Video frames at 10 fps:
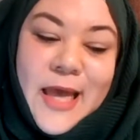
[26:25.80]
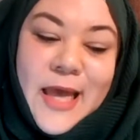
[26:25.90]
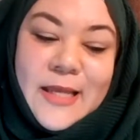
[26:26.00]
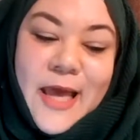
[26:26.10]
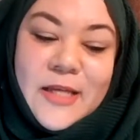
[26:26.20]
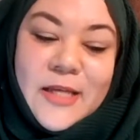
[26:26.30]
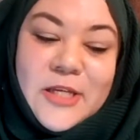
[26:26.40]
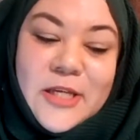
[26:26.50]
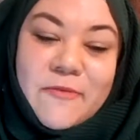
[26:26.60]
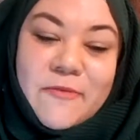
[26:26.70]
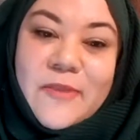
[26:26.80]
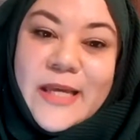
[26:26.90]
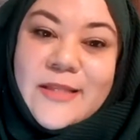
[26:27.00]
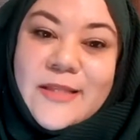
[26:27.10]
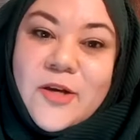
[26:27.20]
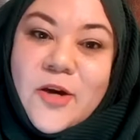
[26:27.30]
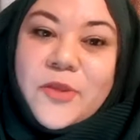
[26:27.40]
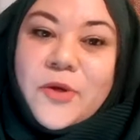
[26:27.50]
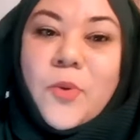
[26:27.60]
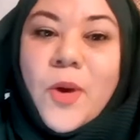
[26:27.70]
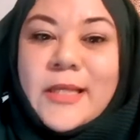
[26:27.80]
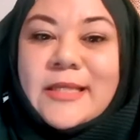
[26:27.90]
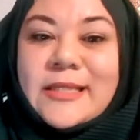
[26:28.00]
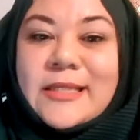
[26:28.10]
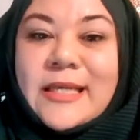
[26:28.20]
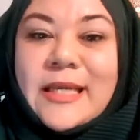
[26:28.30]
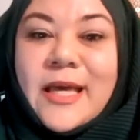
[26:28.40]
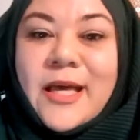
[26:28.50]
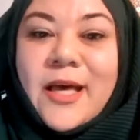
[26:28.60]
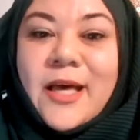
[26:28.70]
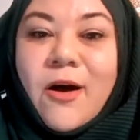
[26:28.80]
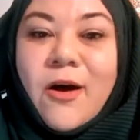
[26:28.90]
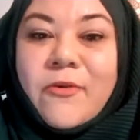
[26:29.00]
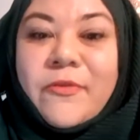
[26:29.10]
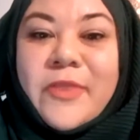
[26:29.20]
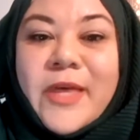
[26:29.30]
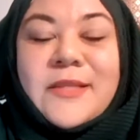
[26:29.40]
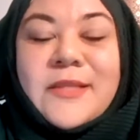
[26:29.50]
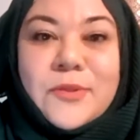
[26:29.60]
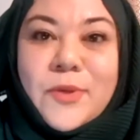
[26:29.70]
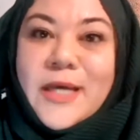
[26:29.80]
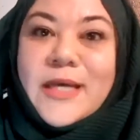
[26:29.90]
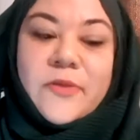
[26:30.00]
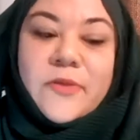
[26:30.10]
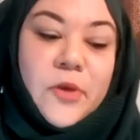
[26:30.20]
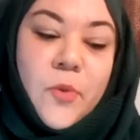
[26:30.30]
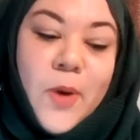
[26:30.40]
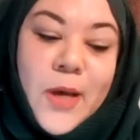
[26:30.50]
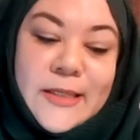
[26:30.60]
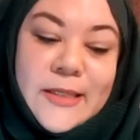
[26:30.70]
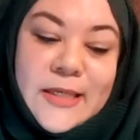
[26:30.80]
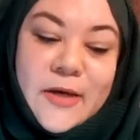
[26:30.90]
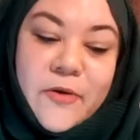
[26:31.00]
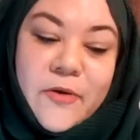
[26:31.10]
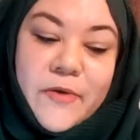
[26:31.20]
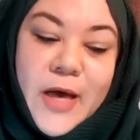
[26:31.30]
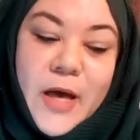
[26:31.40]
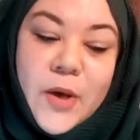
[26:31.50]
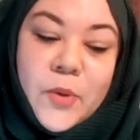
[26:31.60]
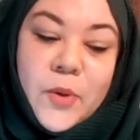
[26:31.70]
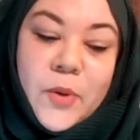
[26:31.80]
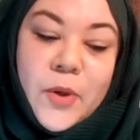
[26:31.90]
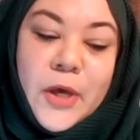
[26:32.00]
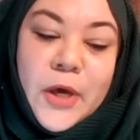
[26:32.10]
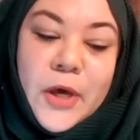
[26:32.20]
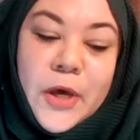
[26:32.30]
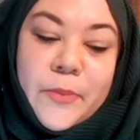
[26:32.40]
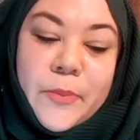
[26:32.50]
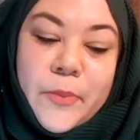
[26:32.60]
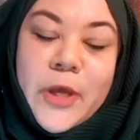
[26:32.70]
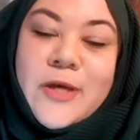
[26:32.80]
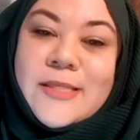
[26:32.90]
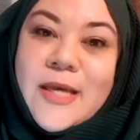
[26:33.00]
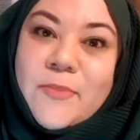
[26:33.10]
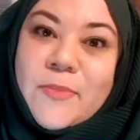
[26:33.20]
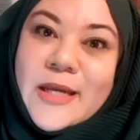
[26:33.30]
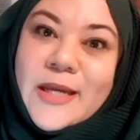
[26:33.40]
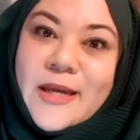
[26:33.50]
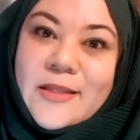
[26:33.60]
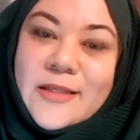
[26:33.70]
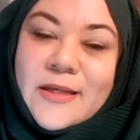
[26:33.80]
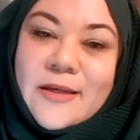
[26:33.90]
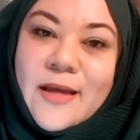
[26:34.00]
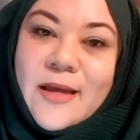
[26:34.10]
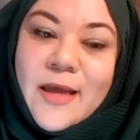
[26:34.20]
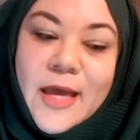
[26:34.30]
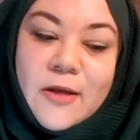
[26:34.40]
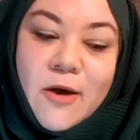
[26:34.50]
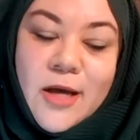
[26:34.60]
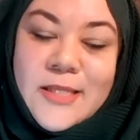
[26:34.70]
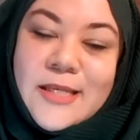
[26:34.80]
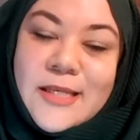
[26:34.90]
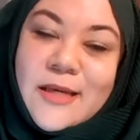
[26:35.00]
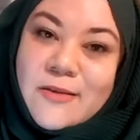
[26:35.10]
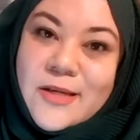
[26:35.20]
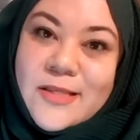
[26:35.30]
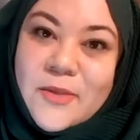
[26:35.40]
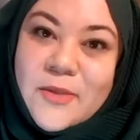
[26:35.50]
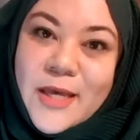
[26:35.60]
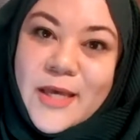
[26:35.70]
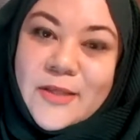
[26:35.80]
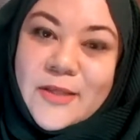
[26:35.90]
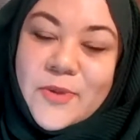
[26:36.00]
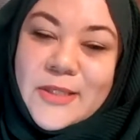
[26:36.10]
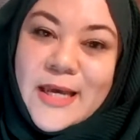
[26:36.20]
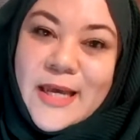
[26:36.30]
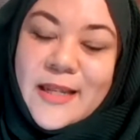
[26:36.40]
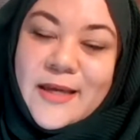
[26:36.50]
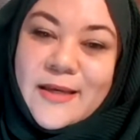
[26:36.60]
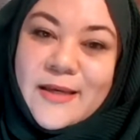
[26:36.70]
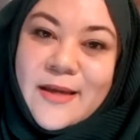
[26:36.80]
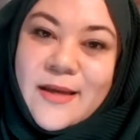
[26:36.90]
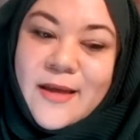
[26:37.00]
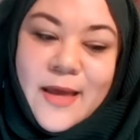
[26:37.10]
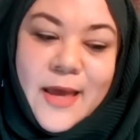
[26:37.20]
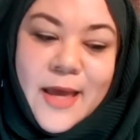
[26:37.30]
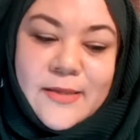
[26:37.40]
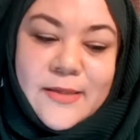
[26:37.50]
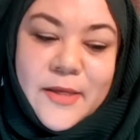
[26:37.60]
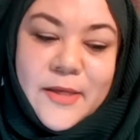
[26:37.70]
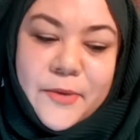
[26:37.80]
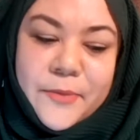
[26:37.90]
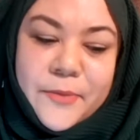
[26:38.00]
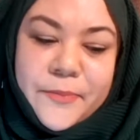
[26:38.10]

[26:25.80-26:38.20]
and actually reflecting on the quality of that dua, on the quality of how we are supplicating and asking Allah subhanahu wa ta'ala. And so